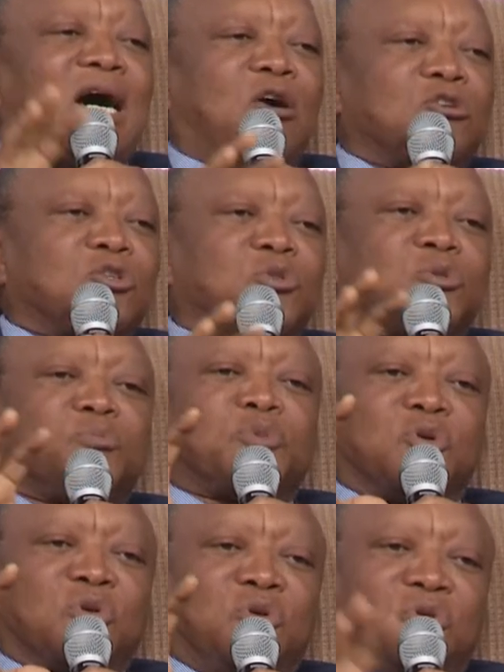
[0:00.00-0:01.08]
out to
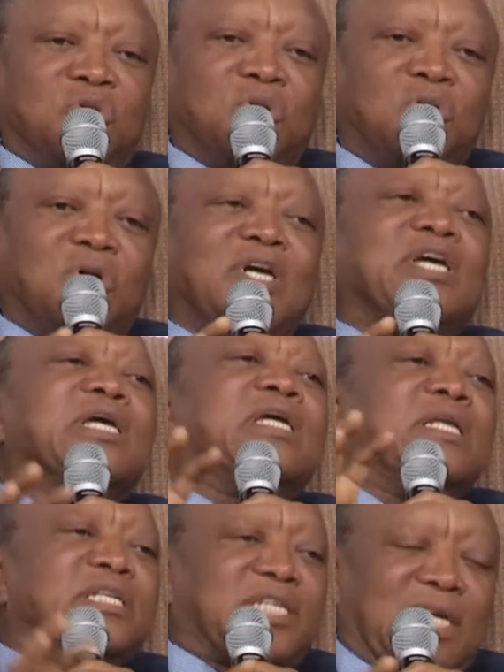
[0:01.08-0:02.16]
procure,
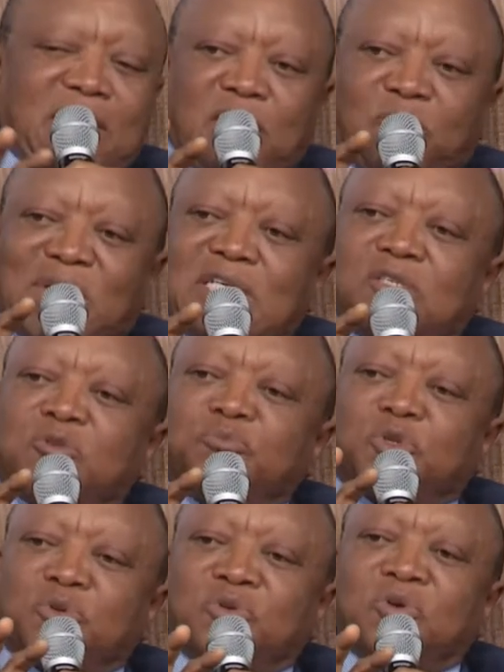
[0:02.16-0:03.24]
initially they wanted to
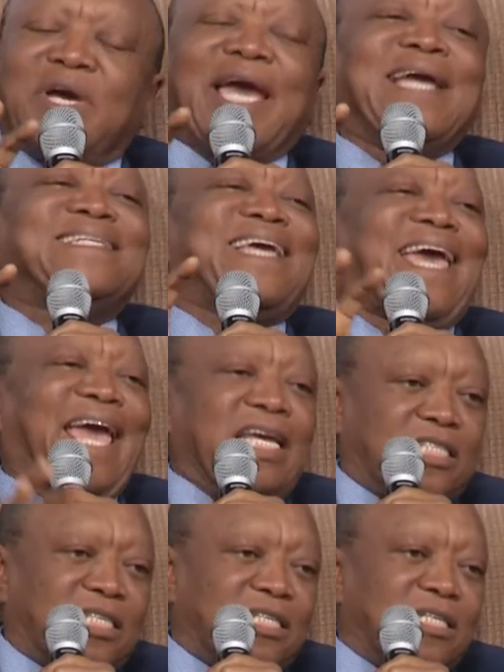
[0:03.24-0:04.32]
procure
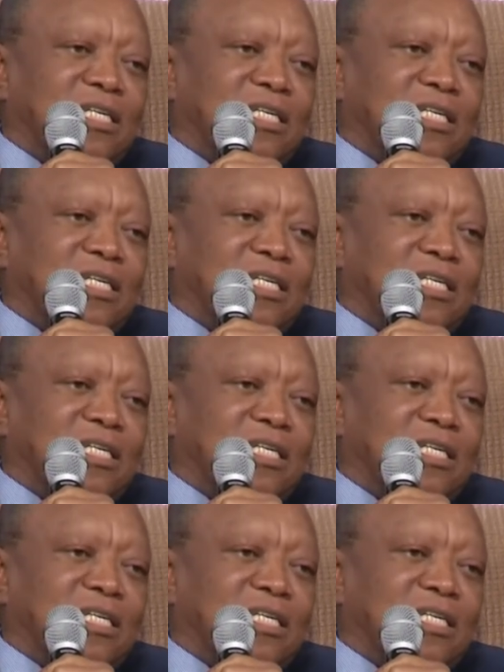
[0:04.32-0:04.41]
88